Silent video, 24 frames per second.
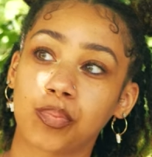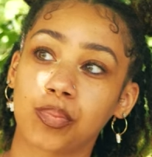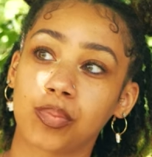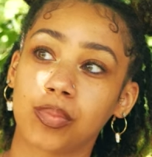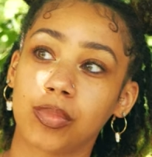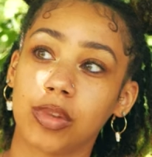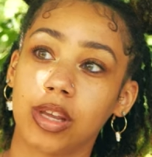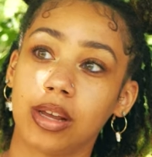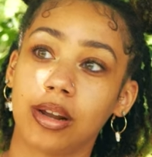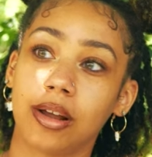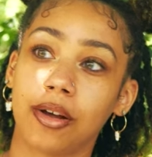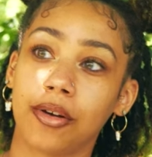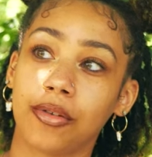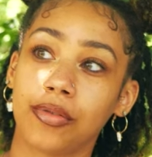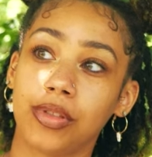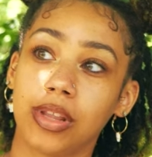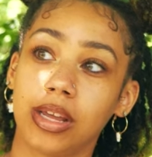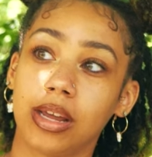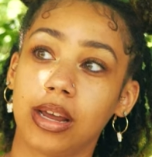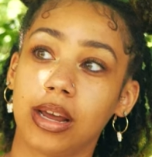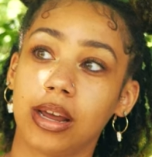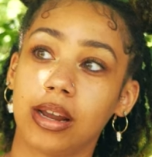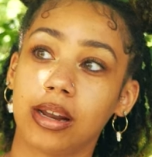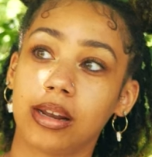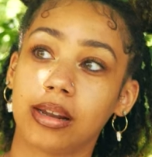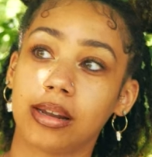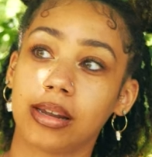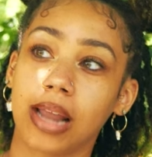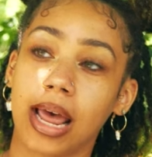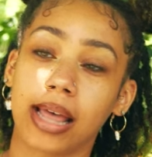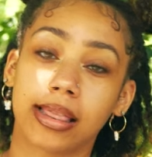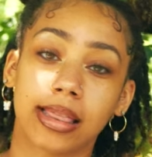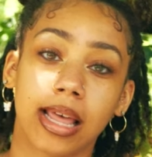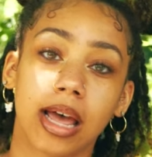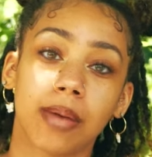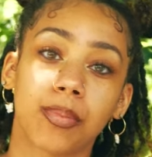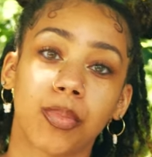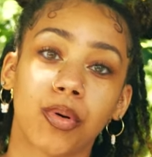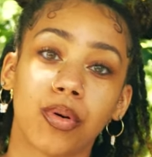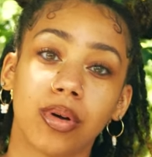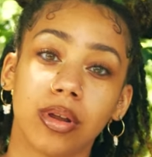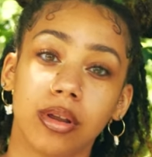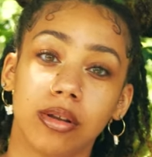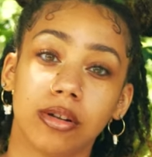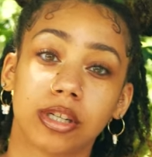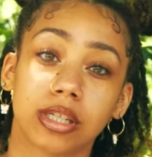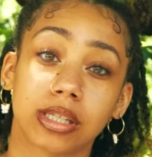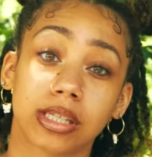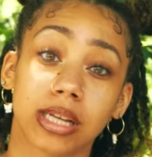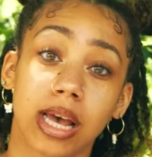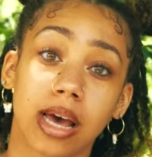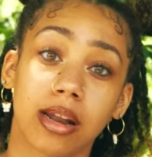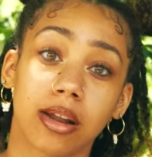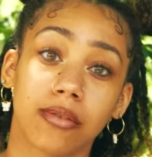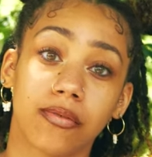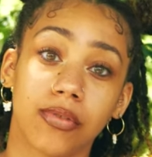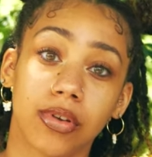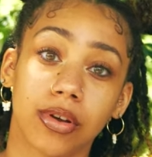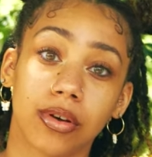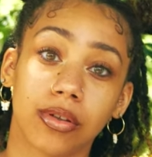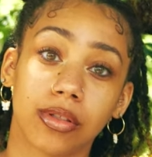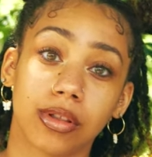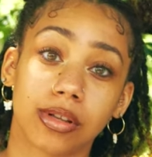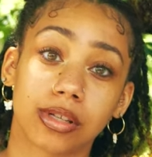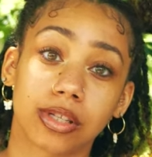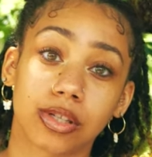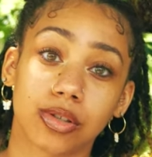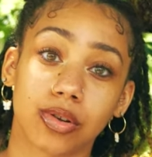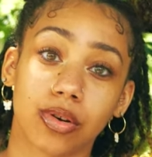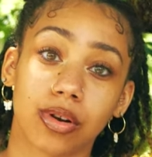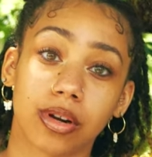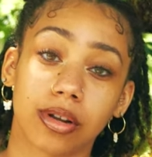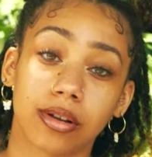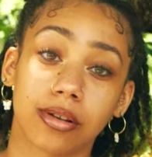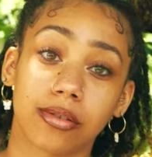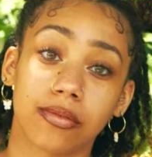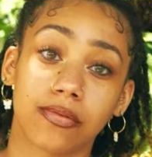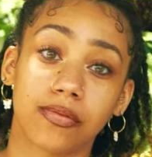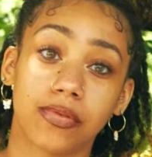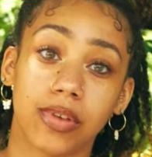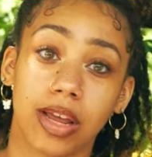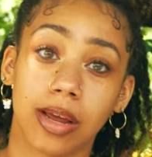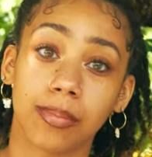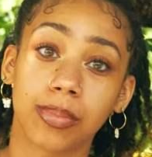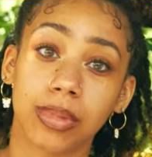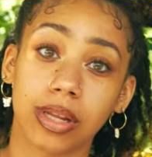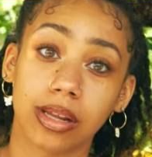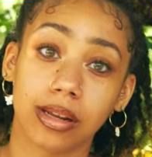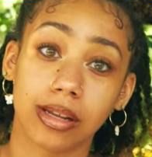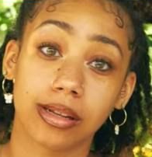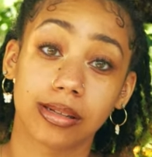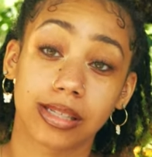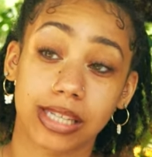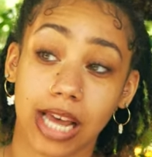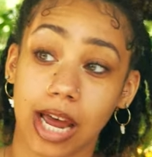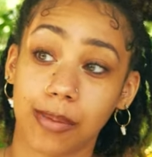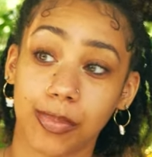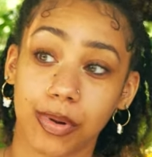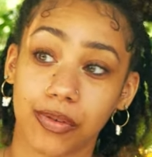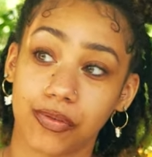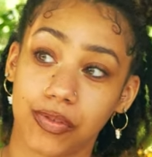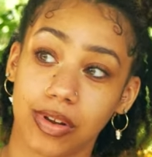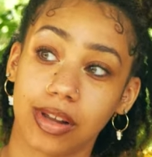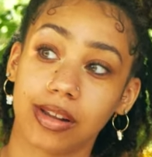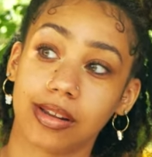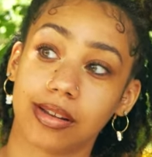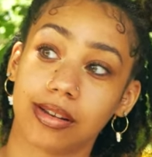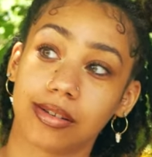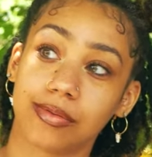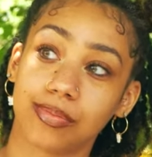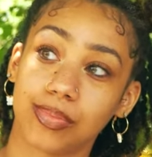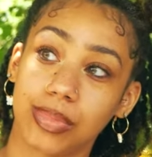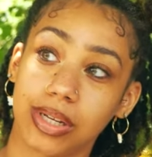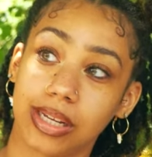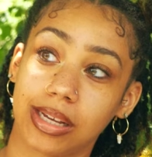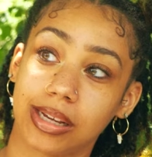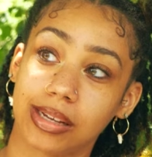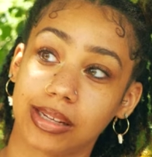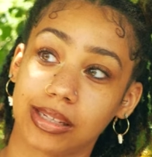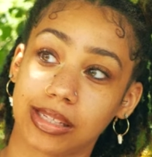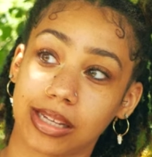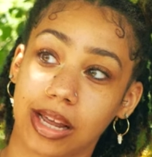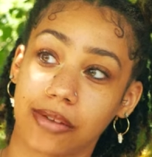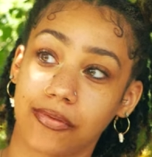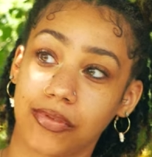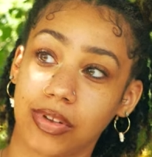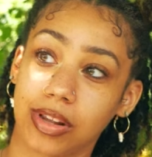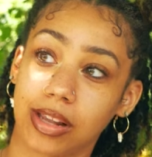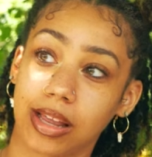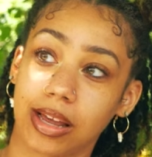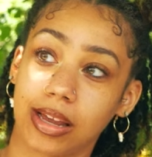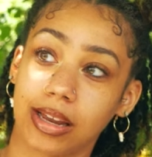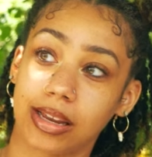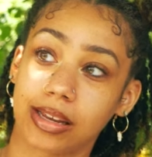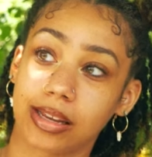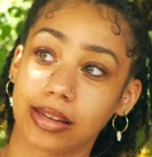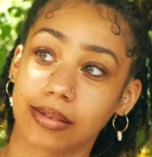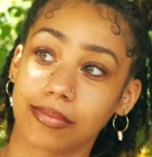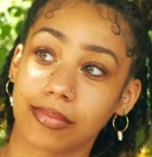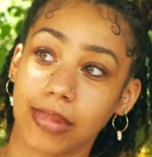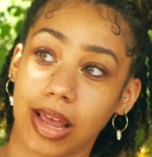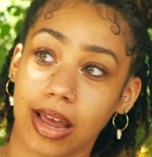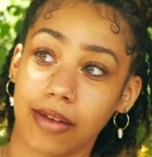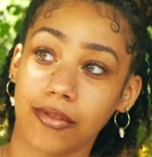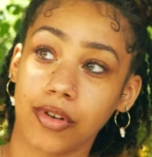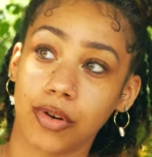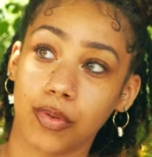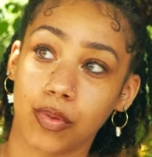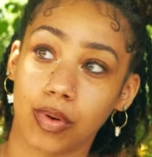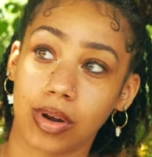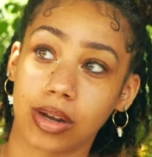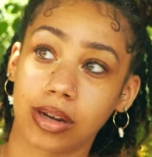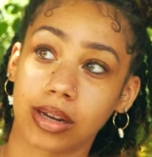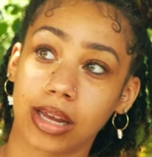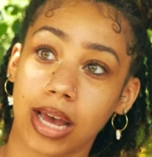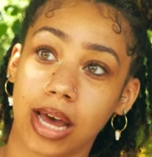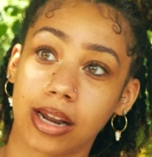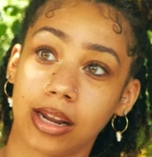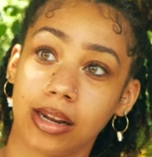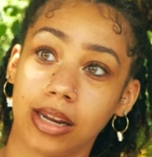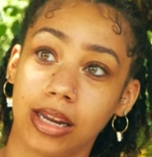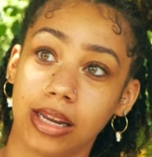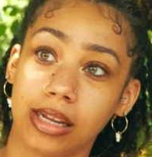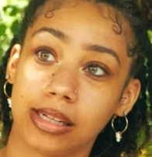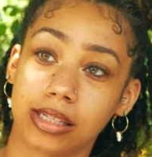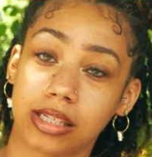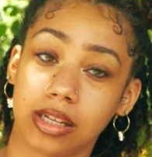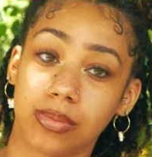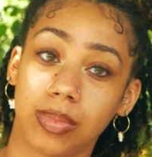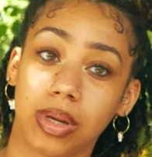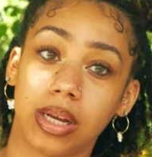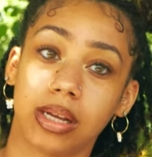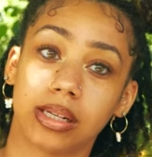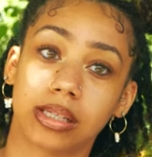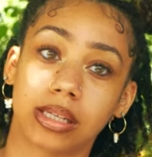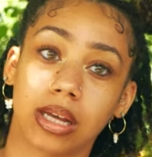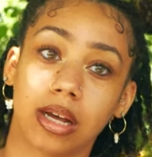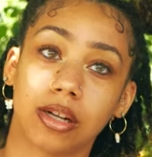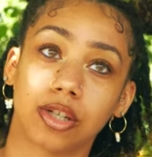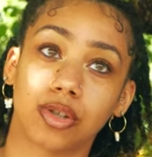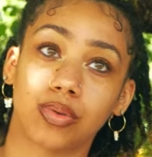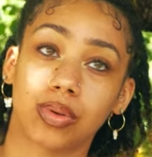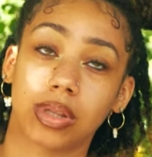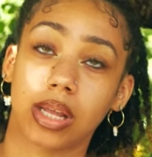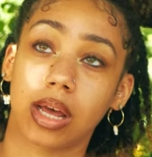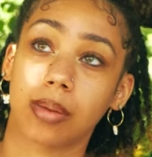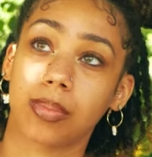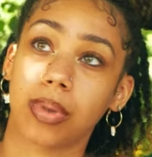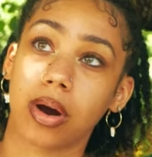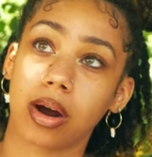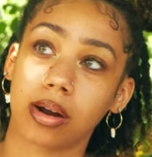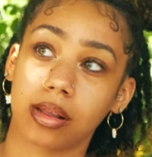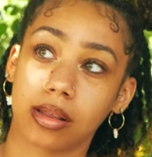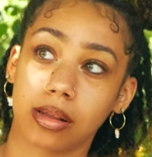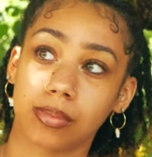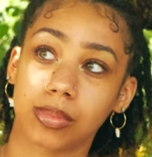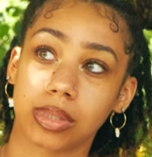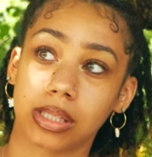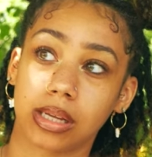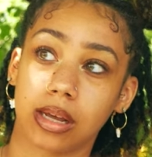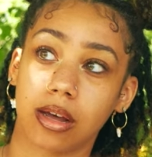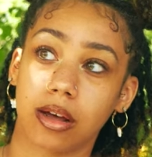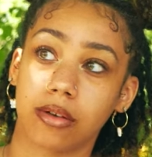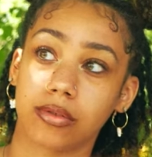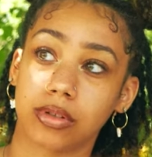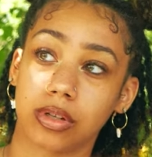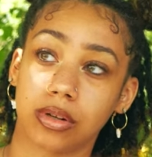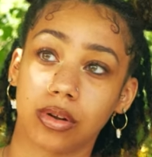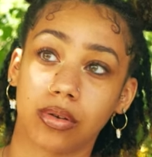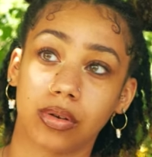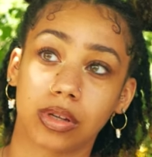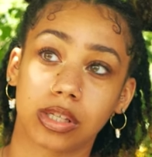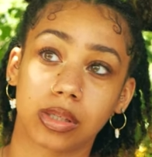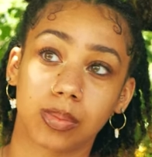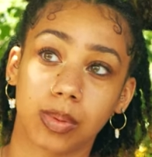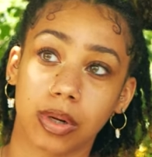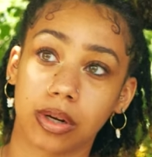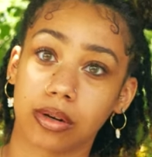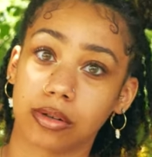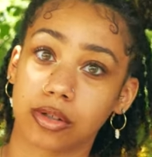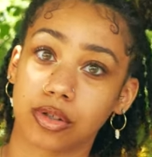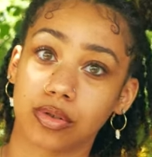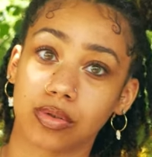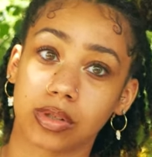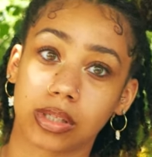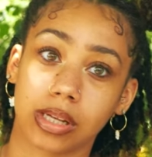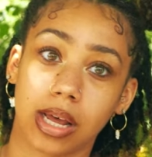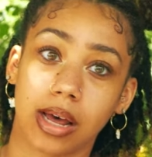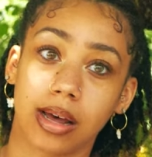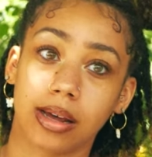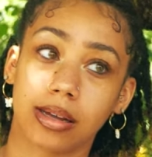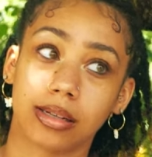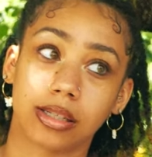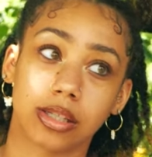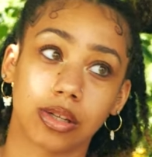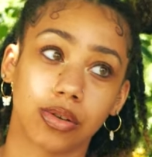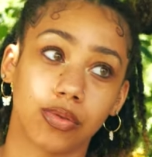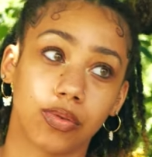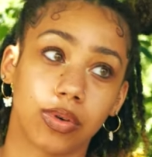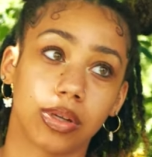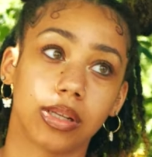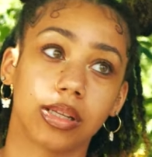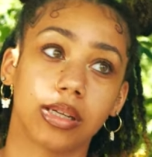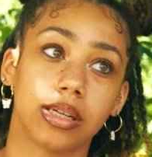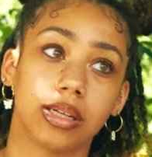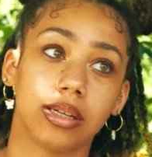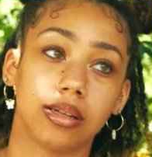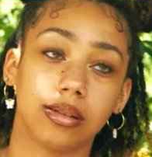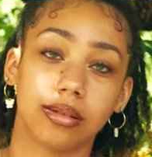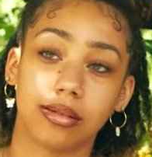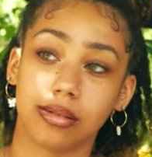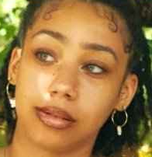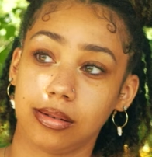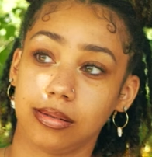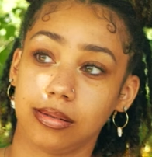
then at that point, you just kind of feel this sort of empty type of feeling because I feel like everyone kind of needs to be in touch with that part of themselves, a spiritual side to really,